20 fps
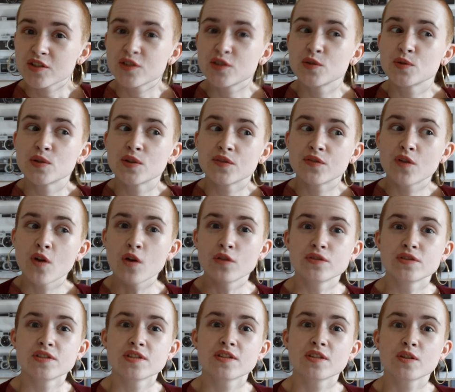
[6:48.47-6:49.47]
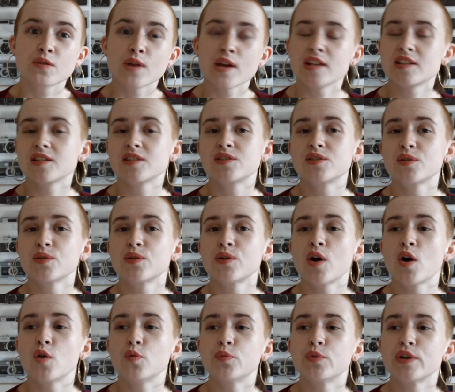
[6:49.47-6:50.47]
to have gone to the Creator Store
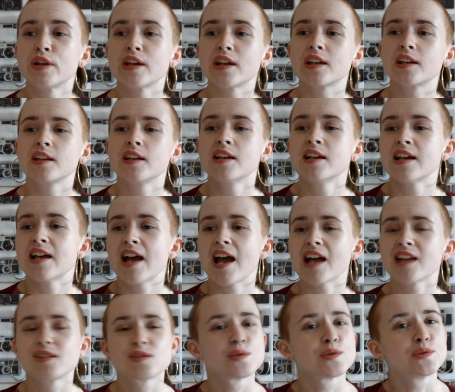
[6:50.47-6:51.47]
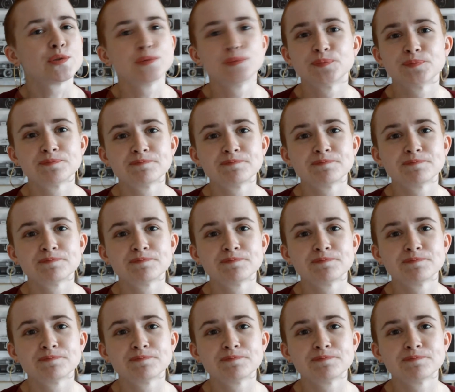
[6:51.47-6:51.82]
opening at all.